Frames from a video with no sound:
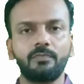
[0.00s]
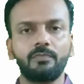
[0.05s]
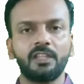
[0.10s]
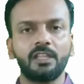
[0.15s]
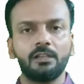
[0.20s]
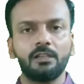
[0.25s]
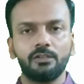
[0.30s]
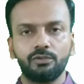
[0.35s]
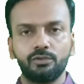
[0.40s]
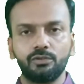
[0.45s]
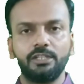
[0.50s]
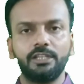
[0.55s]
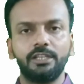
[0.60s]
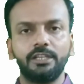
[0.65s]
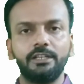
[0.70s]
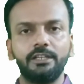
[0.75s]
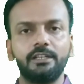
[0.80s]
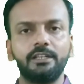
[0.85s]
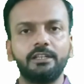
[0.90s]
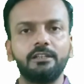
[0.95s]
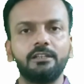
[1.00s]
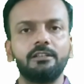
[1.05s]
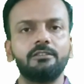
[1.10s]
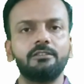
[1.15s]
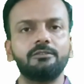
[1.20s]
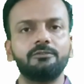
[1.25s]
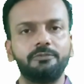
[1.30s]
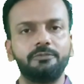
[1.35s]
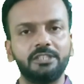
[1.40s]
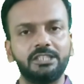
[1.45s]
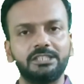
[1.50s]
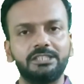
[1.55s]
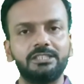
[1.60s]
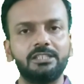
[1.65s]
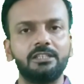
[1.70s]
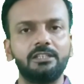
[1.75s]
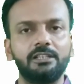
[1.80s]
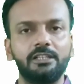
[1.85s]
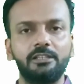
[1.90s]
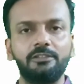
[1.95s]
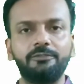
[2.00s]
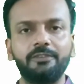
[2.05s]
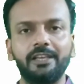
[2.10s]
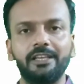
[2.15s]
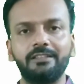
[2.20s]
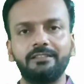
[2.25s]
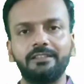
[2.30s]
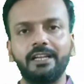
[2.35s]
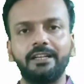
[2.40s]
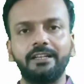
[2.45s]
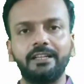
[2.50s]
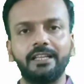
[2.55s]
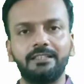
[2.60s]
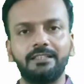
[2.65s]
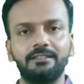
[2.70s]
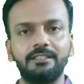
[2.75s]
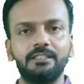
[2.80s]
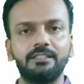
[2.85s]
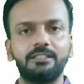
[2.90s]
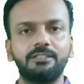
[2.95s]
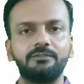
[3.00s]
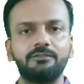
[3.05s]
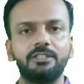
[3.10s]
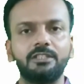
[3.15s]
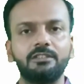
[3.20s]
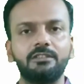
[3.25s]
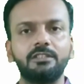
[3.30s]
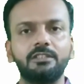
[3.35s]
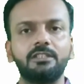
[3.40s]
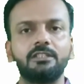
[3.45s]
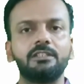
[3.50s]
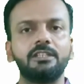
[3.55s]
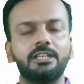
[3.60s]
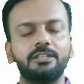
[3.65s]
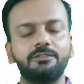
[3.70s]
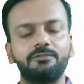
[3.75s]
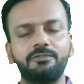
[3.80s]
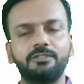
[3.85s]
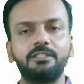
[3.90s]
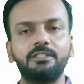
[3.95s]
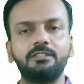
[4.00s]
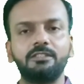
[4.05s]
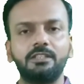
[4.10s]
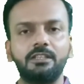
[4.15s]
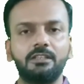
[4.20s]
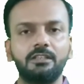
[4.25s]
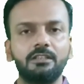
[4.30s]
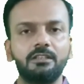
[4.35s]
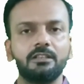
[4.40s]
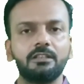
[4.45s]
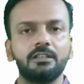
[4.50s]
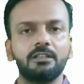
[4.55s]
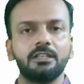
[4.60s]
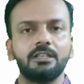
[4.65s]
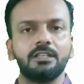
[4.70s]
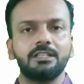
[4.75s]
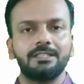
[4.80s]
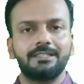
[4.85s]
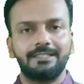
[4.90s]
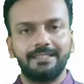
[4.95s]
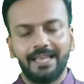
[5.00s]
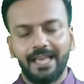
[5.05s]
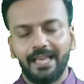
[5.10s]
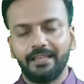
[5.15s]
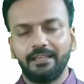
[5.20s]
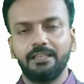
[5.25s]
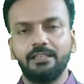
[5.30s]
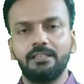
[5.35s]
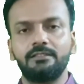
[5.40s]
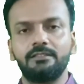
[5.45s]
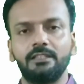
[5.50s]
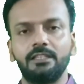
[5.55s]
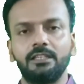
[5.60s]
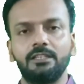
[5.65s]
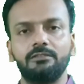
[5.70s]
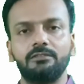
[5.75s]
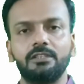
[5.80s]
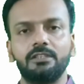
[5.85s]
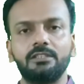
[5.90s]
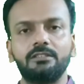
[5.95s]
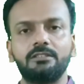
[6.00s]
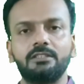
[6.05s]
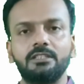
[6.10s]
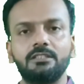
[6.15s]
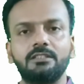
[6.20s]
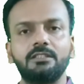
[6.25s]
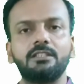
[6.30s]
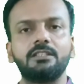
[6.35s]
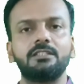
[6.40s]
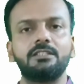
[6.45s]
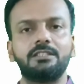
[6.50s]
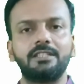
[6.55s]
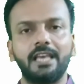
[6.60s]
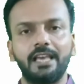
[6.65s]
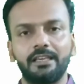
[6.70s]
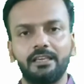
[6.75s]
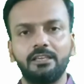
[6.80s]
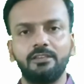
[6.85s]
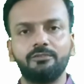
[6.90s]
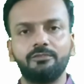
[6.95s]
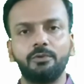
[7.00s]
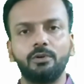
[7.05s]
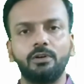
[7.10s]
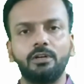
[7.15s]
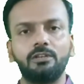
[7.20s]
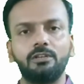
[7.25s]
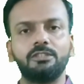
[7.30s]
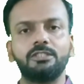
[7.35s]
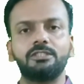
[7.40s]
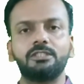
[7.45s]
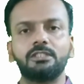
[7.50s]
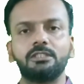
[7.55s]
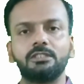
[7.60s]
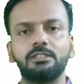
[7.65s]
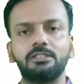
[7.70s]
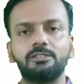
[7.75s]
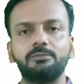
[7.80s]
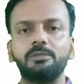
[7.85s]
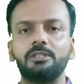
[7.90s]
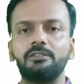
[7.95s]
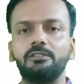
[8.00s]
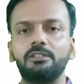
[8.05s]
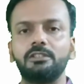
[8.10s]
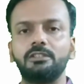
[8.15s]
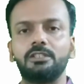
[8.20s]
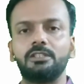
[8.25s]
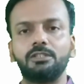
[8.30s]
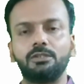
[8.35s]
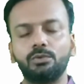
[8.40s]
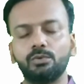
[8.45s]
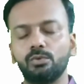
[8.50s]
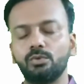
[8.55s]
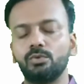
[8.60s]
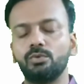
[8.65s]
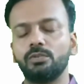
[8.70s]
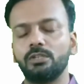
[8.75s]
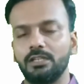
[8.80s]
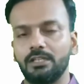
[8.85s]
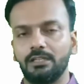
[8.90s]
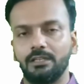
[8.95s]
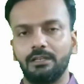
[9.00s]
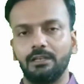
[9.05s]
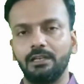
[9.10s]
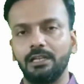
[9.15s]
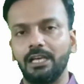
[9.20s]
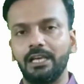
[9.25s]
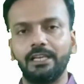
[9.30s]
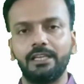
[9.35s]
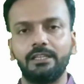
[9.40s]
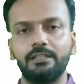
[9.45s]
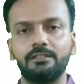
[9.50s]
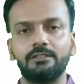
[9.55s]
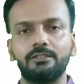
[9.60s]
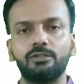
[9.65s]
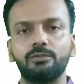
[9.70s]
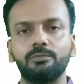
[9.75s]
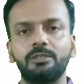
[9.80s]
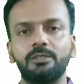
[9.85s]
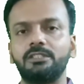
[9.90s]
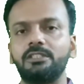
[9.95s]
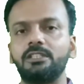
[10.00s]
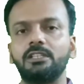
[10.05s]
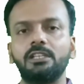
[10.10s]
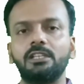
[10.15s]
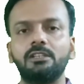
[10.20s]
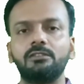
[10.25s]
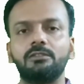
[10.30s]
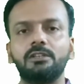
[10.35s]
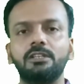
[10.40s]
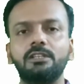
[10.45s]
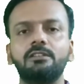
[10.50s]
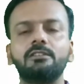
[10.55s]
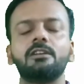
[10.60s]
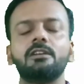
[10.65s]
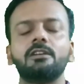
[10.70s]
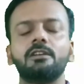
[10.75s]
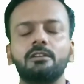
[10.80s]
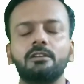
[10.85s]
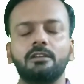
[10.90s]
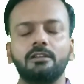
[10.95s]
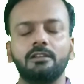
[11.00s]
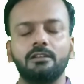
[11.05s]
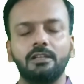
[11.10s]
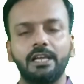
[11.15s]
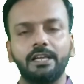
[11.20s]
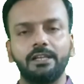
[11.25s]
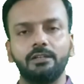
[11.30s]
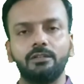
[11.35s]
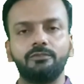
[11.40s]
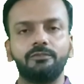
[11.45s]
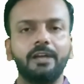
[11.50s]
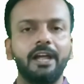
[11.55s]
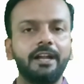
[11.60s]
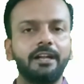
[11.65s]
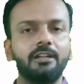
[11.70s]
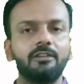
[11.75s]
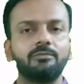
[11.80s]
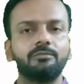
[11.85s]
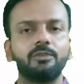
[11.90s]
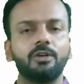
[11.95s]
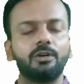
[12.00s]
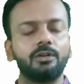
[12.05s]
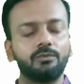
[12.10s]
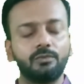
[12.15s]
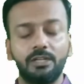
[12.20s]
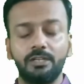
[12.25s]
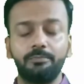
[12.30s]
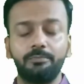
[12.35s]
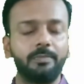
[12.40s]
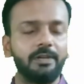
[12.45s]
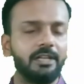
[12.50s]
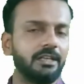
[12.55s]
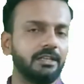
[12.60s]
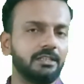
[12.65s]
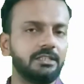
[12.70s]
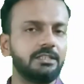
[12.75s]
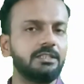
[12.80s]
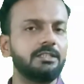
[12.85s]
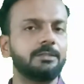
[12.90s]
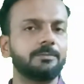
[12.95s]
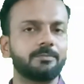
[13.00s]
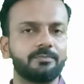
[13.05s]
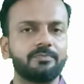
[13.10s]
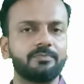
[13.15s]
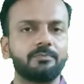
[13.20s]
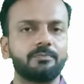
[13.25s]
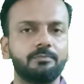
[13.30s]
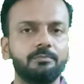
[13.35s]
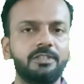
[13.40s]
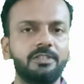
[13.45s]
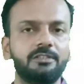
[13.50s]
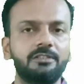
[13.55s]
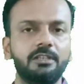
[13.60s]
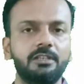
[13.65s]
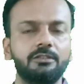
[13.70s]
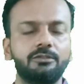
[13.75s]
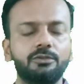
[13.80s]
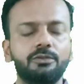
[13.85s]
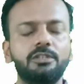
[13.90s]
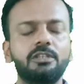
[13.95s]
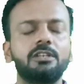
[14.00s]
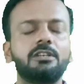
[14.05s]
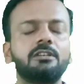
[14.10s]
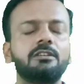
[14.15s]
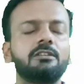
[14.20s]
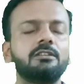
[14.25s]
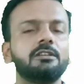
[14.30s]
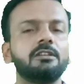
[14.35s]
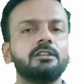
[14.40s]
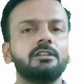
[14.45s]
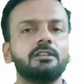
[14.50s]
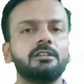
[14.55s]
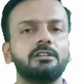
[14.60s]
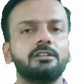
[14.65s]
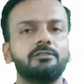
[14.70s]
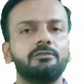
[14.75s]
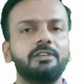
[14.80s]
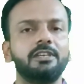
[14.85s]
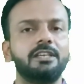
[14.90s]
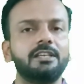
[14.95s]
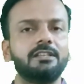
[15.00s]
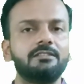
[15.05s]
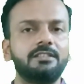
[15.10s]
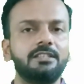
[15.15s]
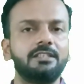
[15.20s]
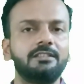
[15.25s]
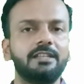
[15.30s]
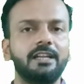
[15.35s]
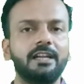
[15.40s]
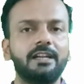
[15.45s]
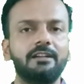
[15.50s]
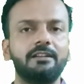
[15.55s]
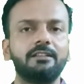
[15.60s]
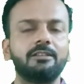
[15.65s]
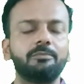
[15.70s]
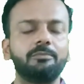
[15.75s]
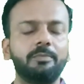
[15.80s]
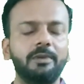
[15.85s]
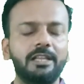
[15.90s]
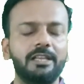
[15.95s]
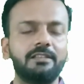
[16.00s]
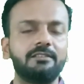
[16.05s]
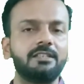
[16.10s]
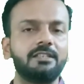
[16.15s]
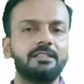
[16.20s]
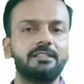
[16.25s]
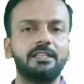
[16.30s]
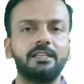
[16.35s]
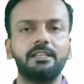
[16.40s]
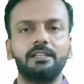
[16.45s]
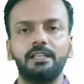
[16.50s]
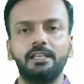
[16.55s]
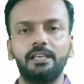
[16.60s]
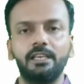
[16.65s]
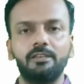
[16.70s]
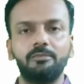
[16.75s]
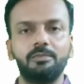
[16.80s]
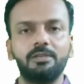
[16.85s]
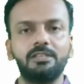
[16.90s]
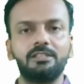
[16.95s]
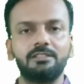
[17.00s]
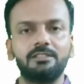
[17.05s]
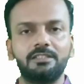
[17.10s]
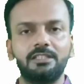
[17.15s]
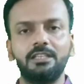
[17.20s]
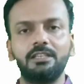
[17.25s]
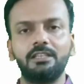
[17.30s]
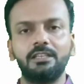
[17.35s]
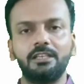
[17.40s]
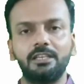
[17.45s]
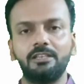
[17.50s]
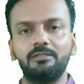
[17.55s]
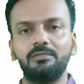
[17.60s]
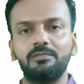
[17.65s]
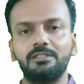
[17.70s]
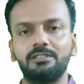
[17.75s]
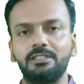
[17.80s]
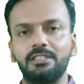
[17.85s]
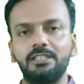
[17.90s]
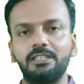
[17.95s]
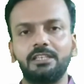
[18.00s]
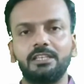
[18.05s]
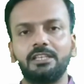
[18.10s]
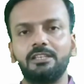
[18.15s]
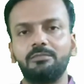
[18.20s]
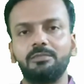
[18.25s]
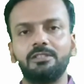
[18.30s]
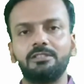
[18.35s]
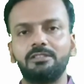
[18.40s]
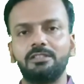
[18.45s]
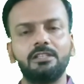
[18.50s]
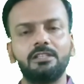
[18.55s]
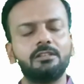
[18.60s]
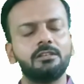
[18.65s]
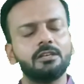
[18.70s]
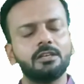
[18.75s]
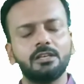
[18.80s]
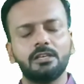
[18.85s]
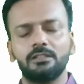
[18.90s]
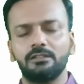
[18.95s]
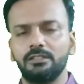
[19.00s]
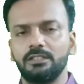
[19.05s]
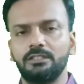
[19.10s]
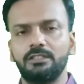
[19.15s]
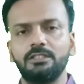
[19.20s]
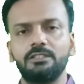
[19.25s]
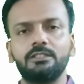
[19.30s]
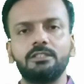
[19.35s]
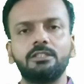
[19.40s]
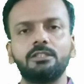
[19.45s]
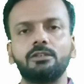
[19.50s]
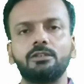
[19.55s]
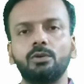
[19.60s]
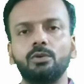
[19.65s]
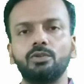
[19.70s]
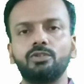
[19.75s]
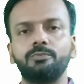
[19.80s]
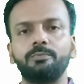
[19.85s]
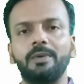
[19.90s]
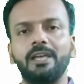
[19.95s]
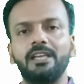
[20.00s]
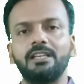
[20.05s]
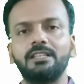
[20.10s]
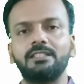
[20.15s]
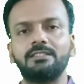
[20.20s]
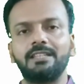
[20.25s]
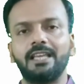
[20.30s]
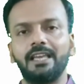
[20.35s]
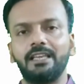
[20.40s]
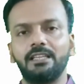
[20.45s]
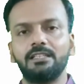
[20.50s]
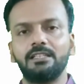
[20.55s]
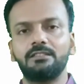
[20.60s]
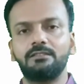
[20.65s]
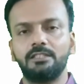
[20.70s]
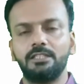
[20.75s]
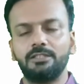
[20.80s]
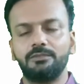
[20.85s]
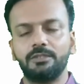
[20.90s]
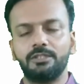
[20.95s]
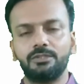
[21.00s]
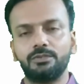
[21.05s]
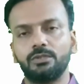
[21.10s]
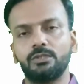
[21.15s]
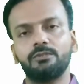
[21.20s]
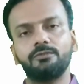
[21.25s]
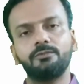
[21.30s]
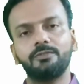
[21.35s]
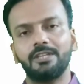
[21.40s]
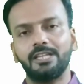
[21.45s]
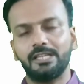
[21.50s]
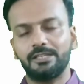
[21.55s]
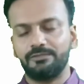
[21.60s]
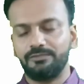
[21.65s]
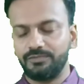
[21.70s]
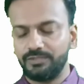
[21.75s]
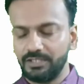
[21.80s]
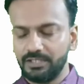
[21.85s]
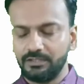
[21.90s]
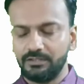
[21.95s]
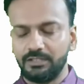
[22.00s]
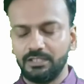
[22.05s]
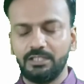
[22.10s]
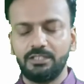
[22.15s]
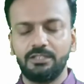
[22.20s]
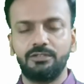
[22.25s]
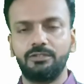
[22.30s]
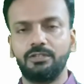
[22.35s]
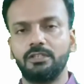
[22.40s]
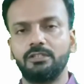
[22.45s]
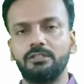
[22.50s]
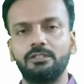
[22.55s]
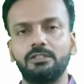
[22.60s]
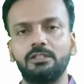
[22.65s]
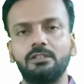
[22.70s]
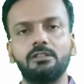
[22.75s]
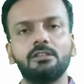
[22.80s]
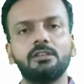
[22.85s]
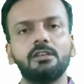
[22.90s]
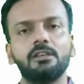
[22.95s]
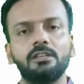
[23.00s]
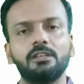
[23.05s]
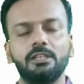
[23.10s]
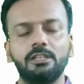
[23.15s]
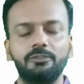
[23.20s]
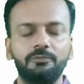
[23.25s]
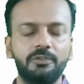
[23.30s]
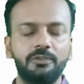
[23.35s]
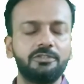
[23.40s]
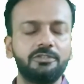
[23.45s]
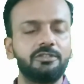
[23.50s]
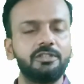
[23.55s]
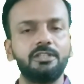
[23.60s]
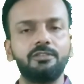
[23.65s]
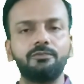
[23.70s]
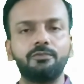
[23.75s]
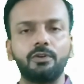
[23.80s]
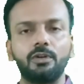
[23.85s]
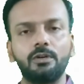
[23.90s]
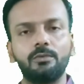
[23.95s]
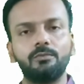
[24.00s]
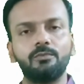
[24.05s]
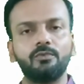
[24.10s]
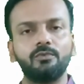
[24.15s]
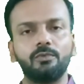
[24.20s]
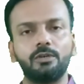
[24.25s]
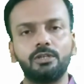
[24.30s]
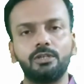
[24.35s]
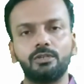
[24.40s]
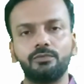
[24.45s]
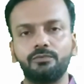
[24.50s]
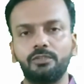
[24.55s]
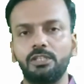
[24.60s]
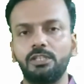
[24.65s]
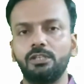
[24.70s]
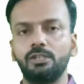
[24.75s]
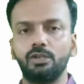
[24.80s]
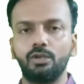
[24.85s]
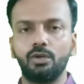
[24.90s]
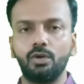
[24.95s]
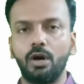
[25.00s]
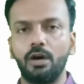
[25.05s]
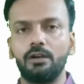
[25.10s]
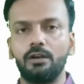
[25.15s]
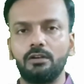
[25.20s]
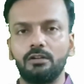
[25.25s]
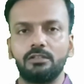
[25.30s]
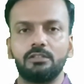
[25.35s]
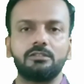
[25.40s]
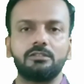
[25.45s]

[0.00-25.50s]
So the interfacial defect that exists within the FCC stacking sequence is a stacking fault which occurs between the two lines. So basically one line of atom or one plane is missing. So here we can see that the planes are there ABC. This is the close pack stacking sequence of FCC structure if we see from one of the corners.